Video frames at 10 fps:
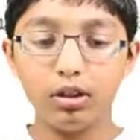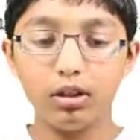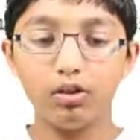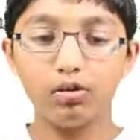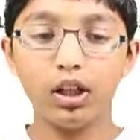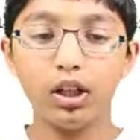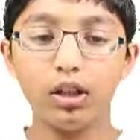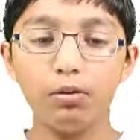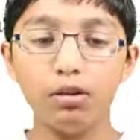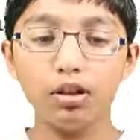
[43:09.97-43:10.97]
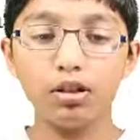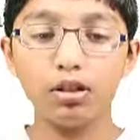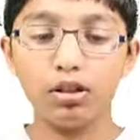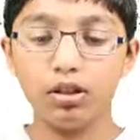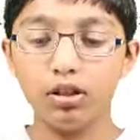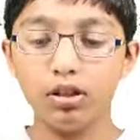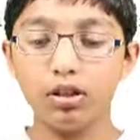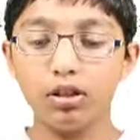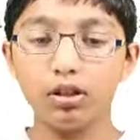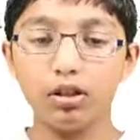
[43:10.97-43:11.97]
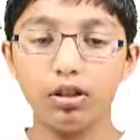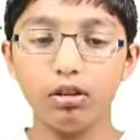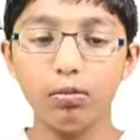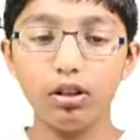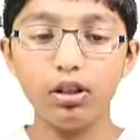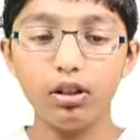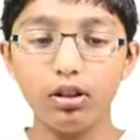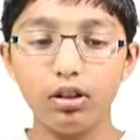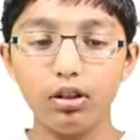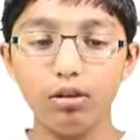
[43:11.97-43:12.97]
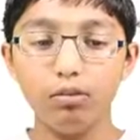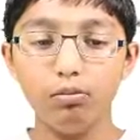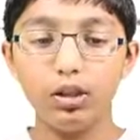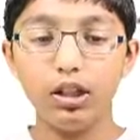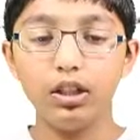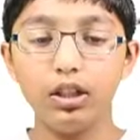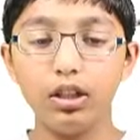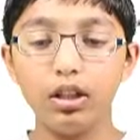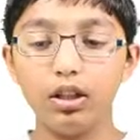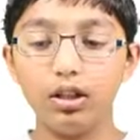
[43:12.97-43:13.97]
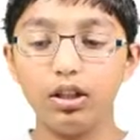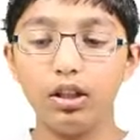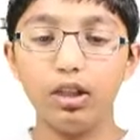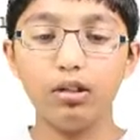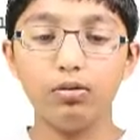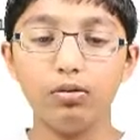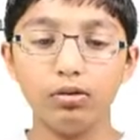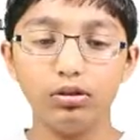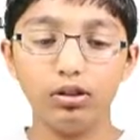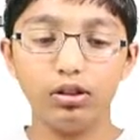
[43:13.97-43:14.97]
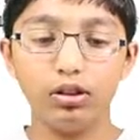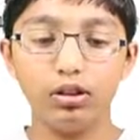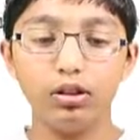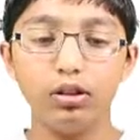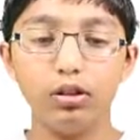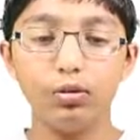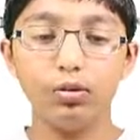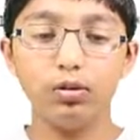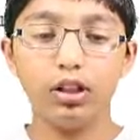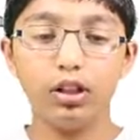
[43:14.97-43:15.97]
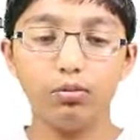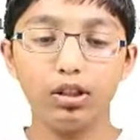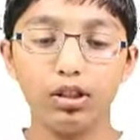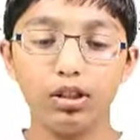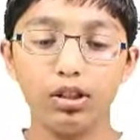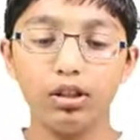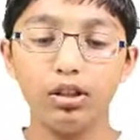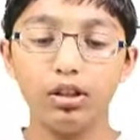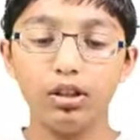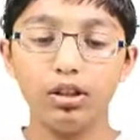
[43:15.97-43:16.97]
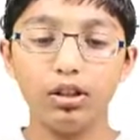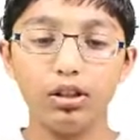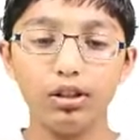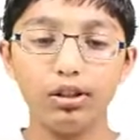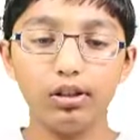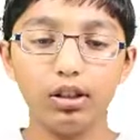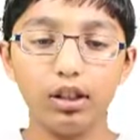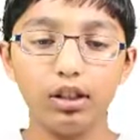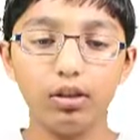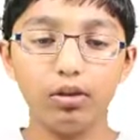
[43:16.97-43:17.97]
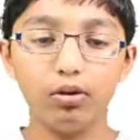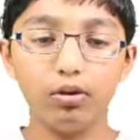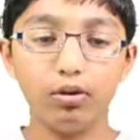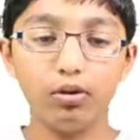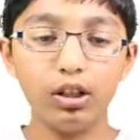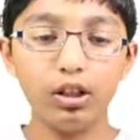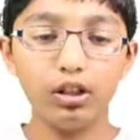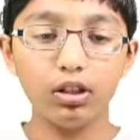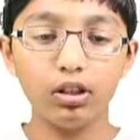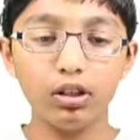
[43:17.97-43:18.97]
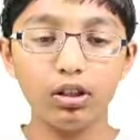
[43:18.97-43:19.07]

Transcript: close quotation marks comma BG equals open quotation marks I'm going to set it to orange